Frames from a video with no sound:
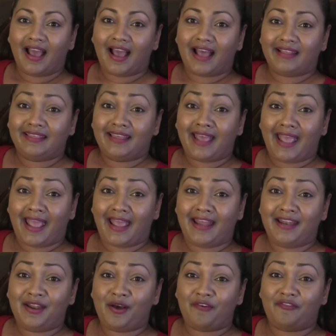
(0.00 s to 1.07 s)
At the
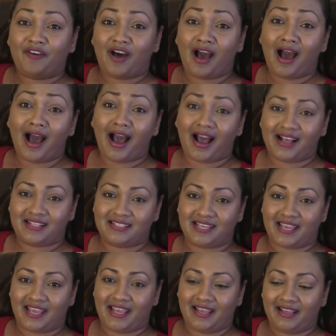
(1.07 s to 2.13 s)
end of a hard
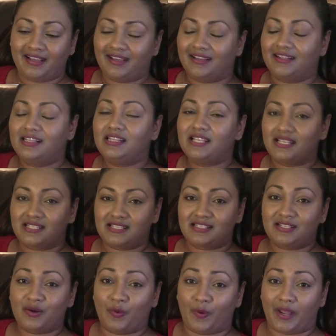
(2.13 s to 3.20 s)
day, this is
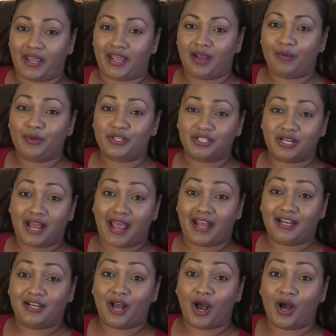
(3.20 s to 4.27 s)
the way we should
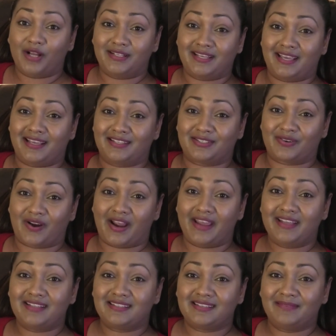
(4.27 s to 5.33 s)
end our days,
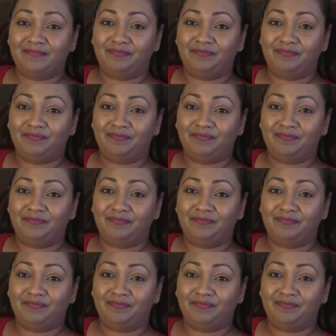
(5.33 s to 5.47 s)
right?